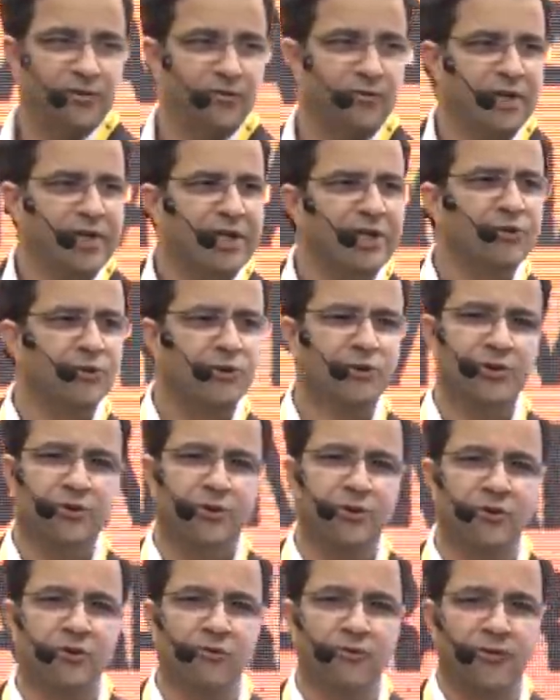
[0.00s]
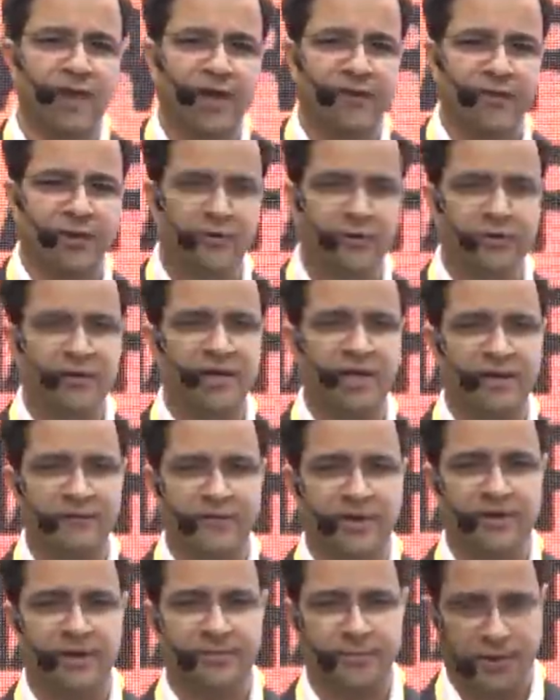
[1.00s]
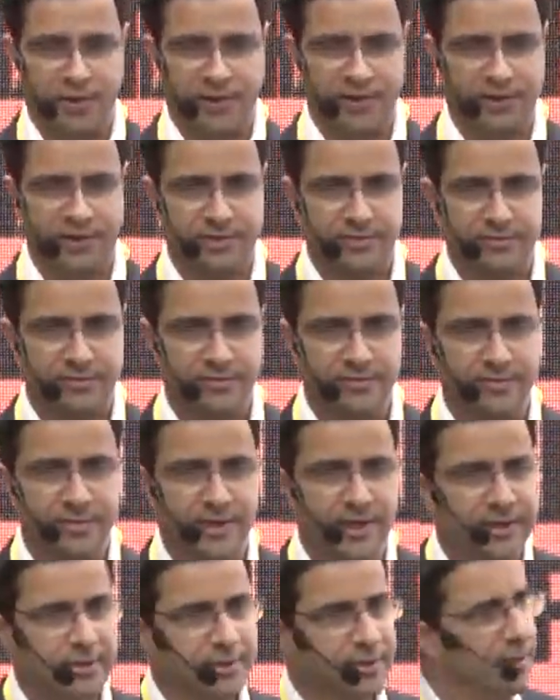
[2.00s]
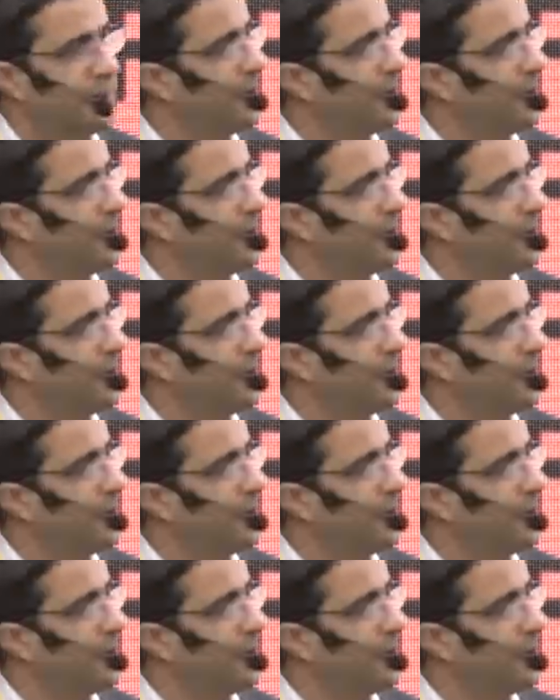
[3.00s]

We don't know when we're going to deliver the product, right?